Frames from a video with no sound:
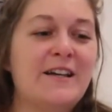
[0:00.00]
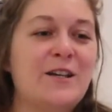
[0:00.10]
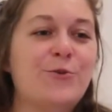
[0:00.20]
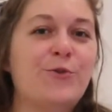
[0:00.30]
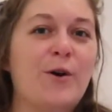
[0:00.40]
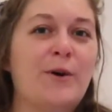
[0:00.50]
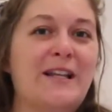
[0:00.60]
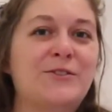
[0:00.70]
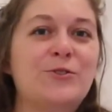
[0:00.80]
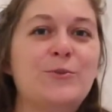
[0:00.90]
if we're
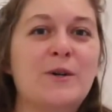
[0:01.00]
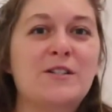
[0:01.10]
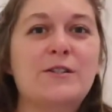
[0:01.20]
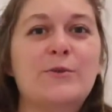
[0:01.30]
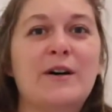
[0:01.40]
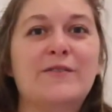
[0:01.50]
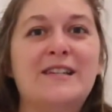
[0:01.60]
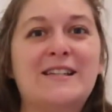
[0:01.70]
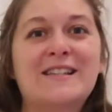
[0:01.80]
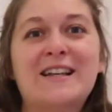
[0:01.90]
waiting too much to have
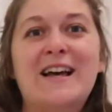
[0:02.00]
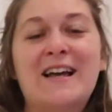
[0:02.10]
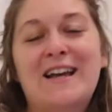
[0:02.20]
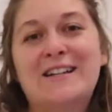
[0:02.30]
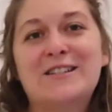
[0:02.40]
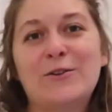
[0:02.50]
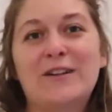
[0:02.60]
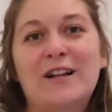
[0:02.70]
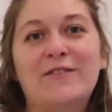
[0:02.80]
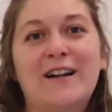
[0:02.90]
this
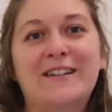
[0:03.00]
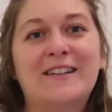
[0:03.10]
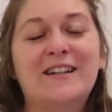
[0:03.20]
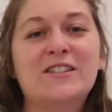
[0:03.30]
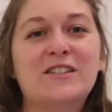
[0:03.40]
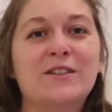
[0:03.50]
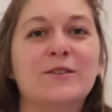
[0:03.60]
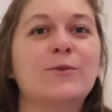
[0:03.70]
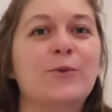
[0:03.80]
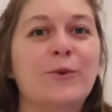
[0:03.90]
external
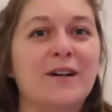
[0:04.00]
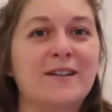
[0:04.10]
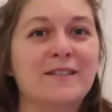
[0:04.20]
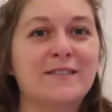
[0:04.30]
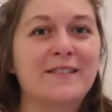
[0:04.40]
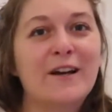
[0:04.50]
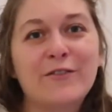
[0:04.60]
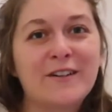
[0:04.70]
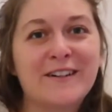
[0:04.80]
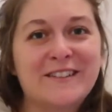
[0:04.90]
validation, we're
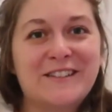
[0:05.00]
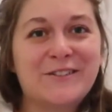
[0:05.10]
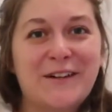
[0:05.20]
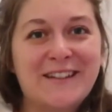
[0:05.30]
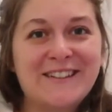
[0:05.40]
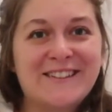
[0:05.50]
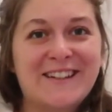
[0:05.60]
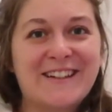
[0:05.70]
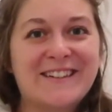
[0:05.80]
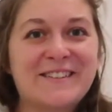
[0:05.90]
never gonna do
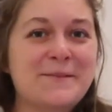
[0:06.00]
anything.